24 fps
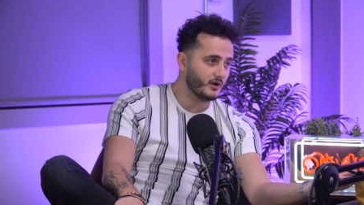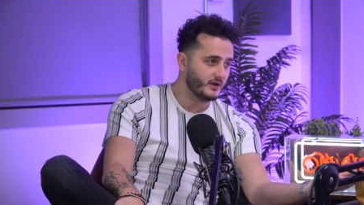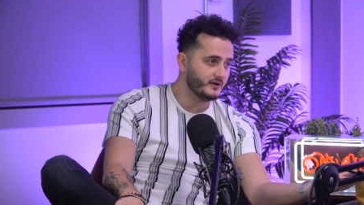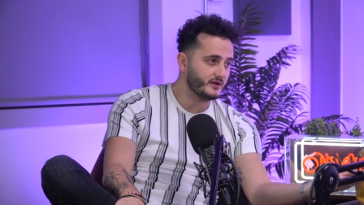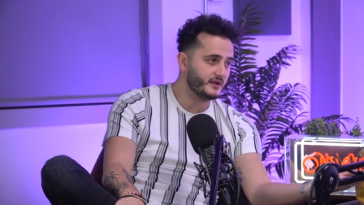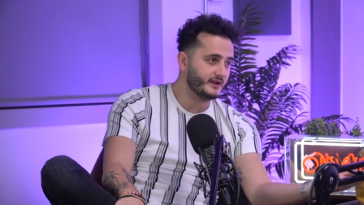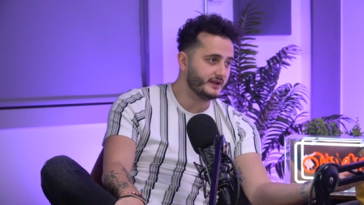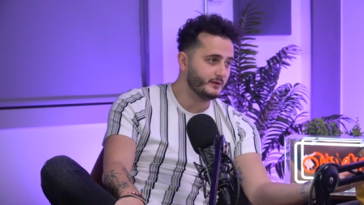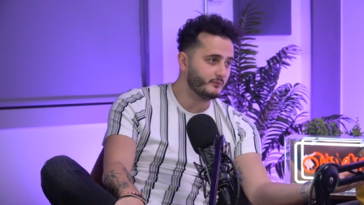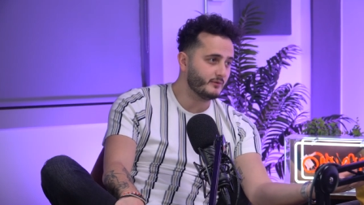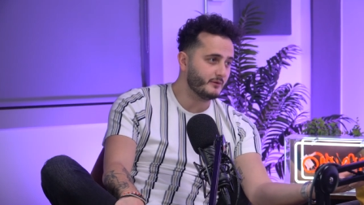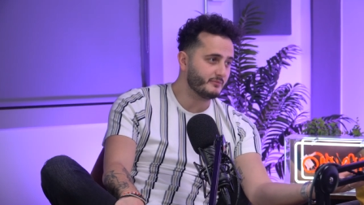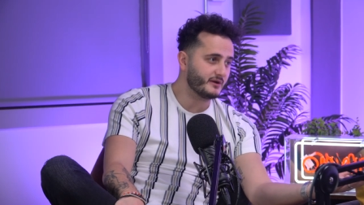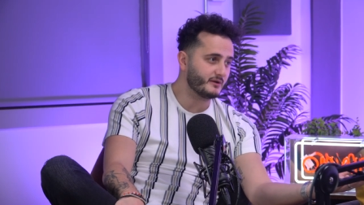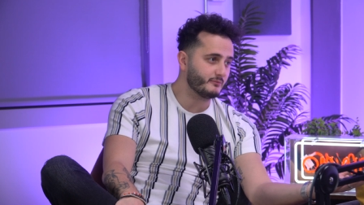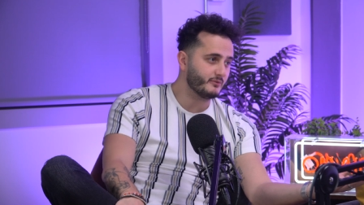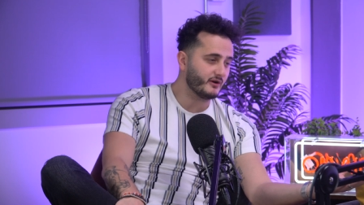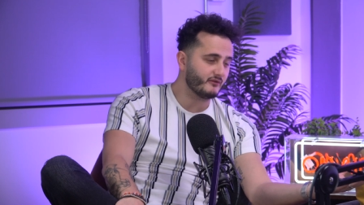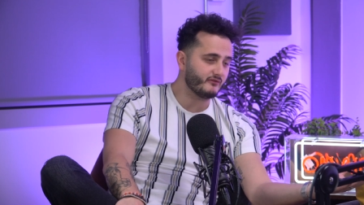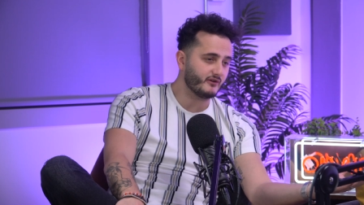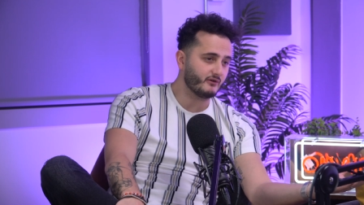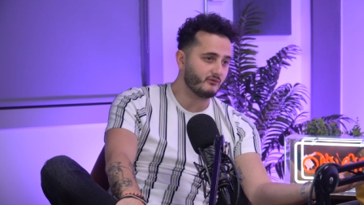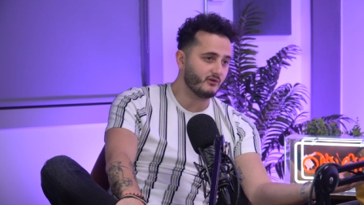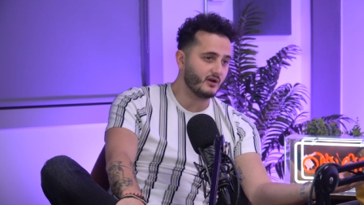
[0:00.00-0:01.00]
won. He won Big
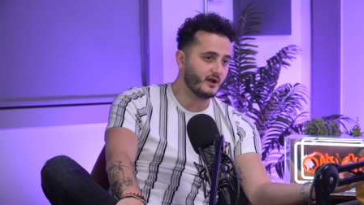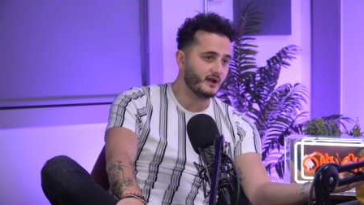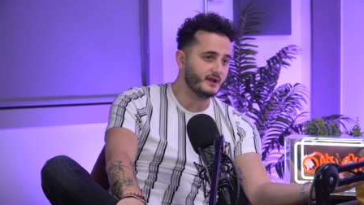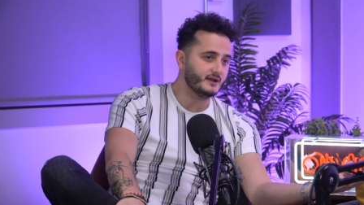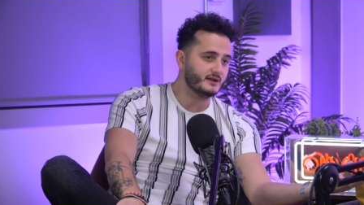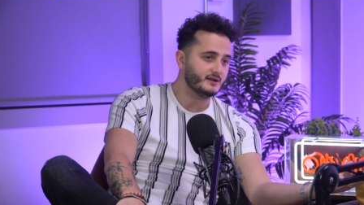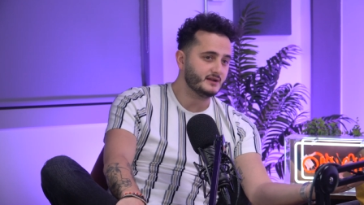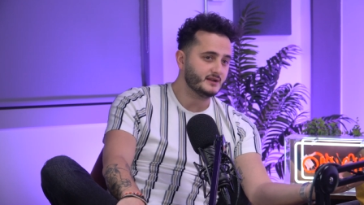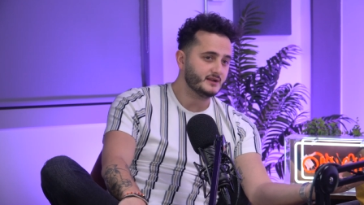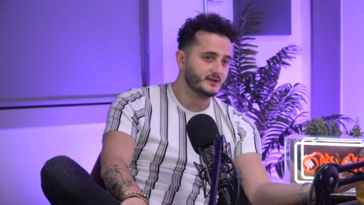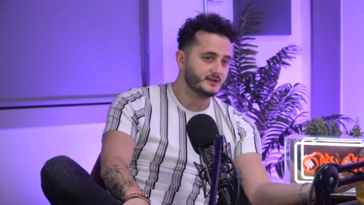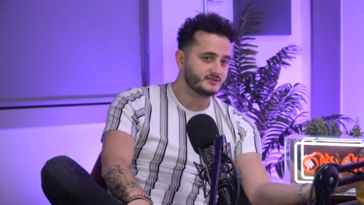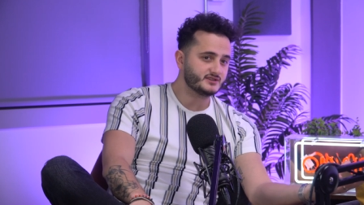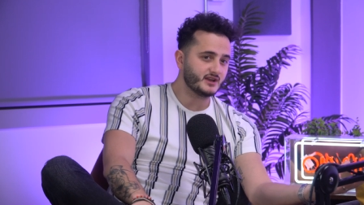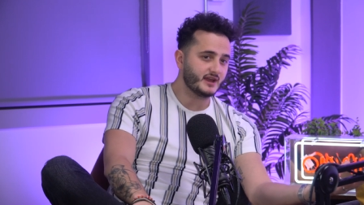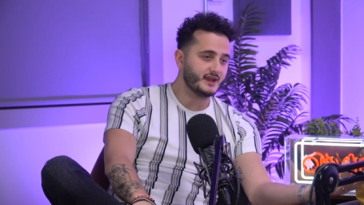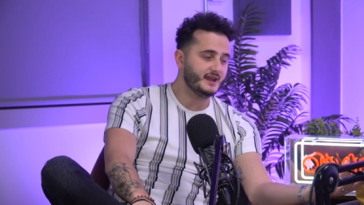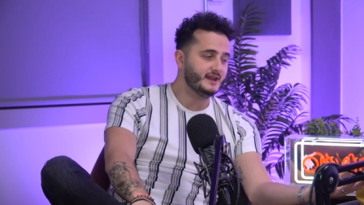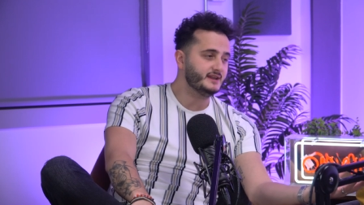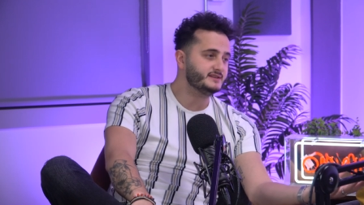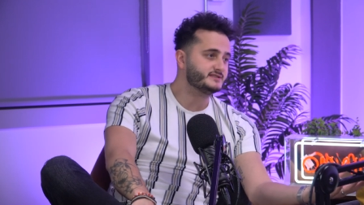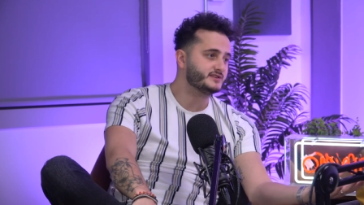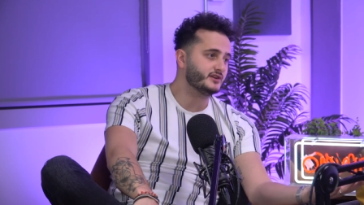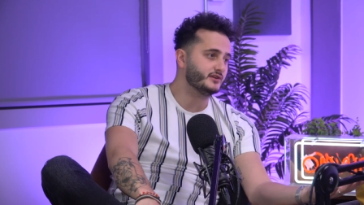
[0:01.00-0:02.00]
Brother, right? So
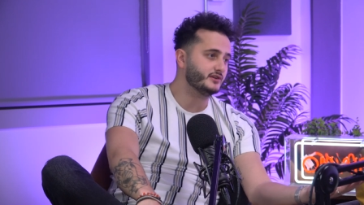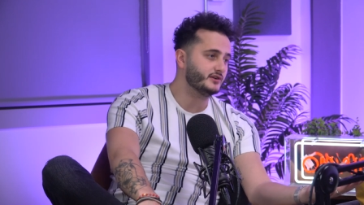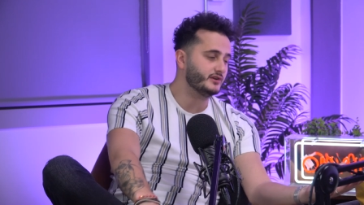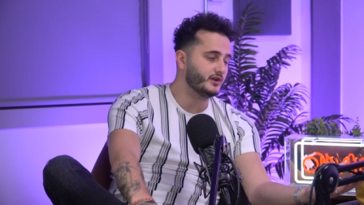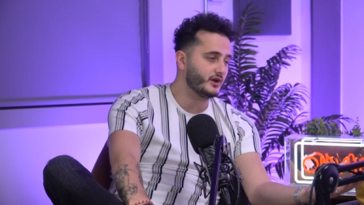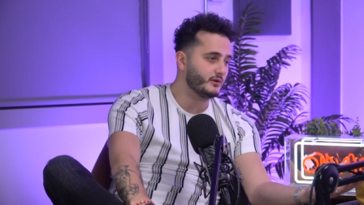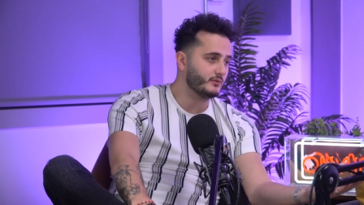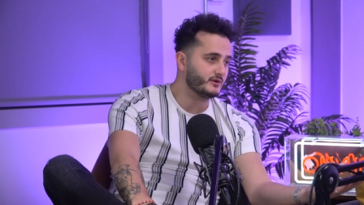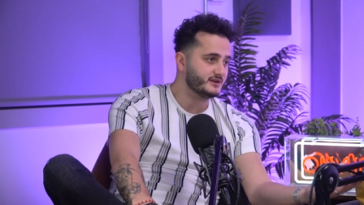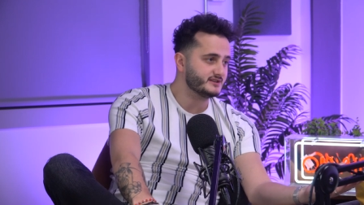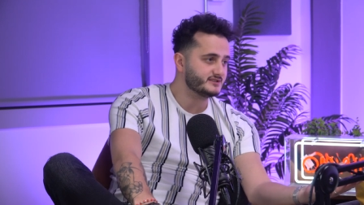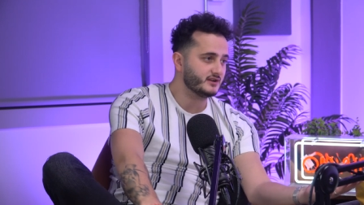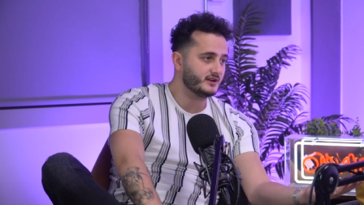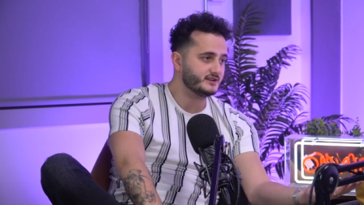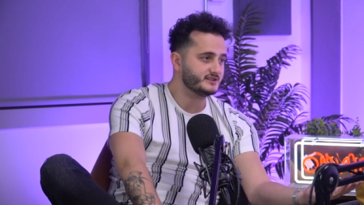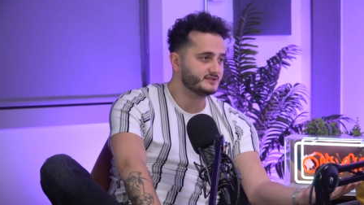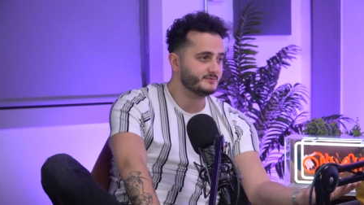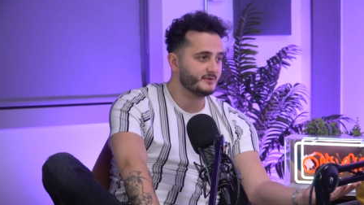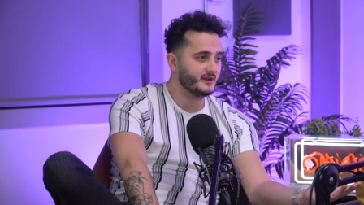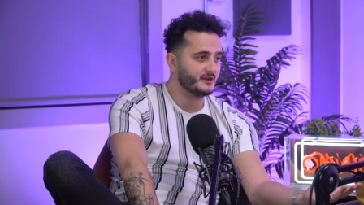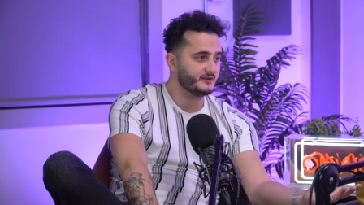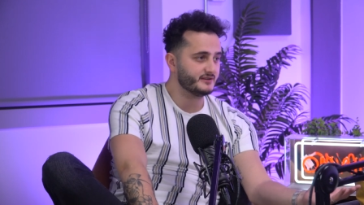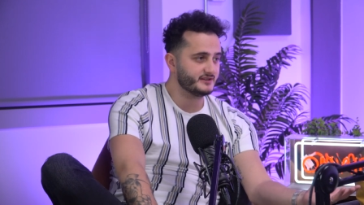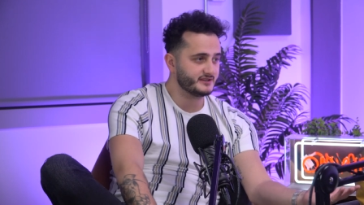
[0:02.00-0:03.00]
he's going to know what it's like
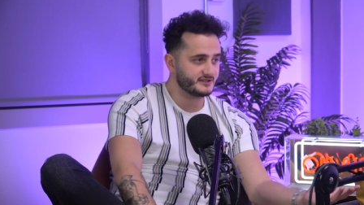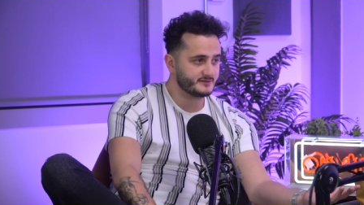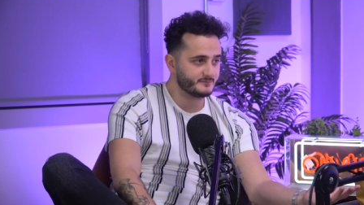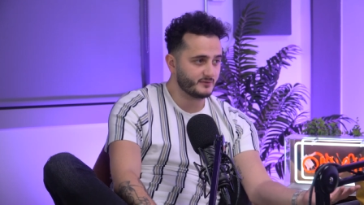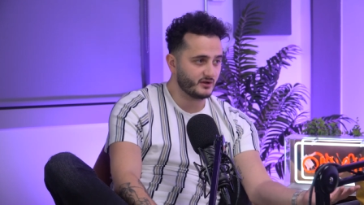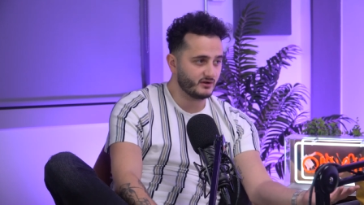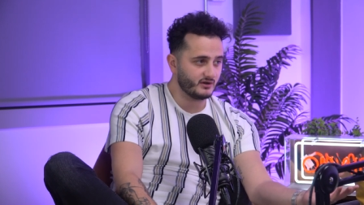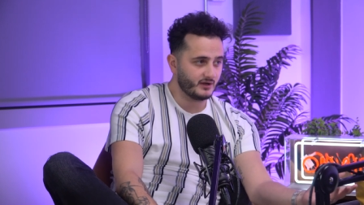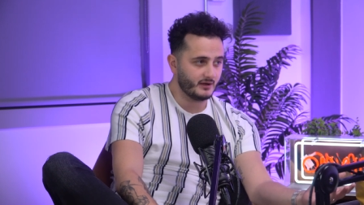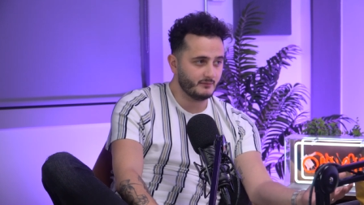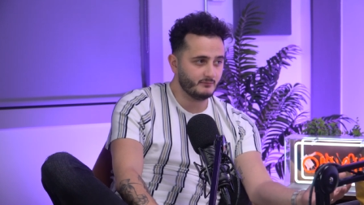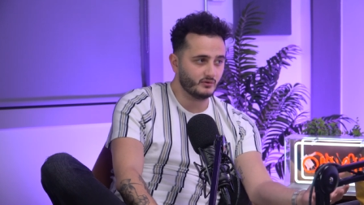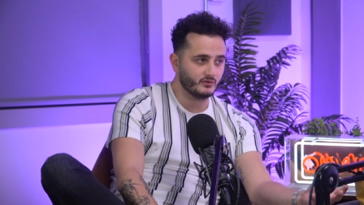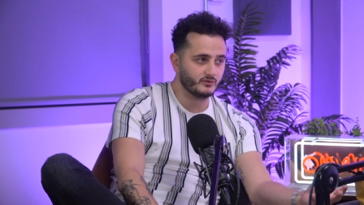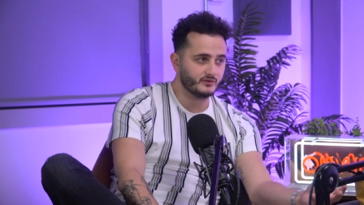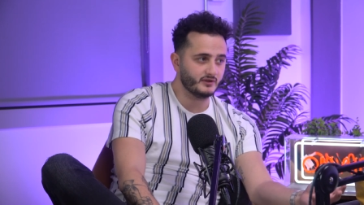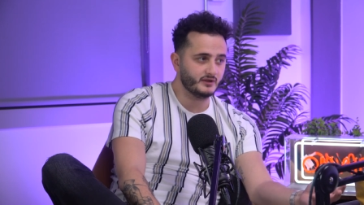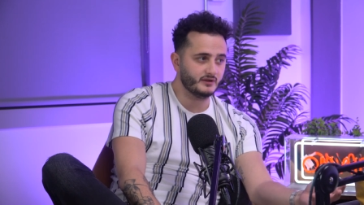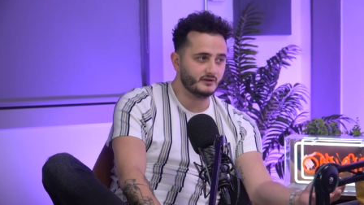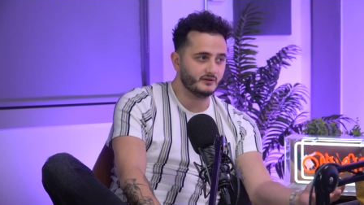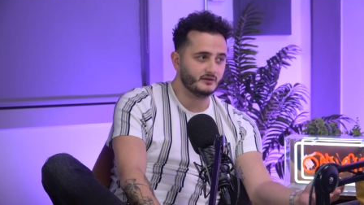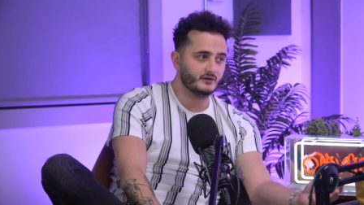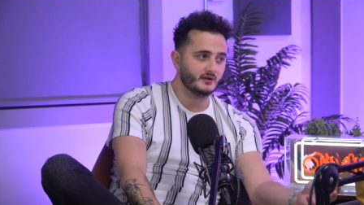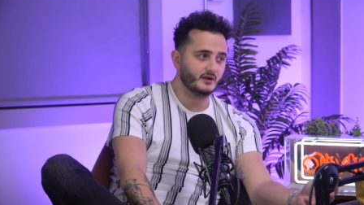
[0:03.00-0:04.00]
to be under the spotlight more
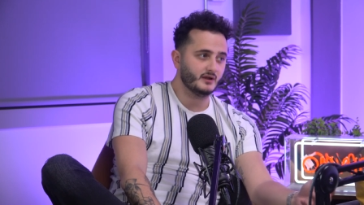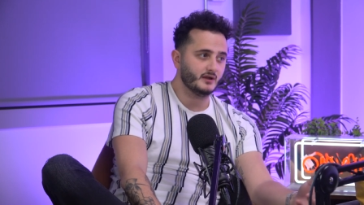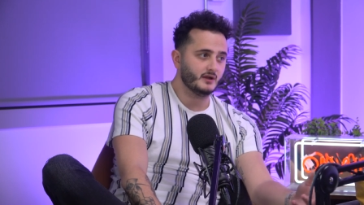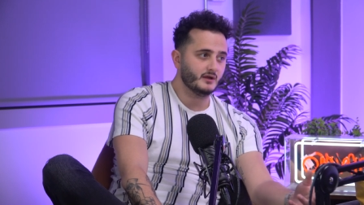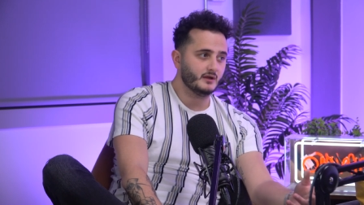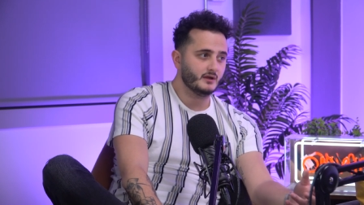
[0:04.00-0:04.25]
than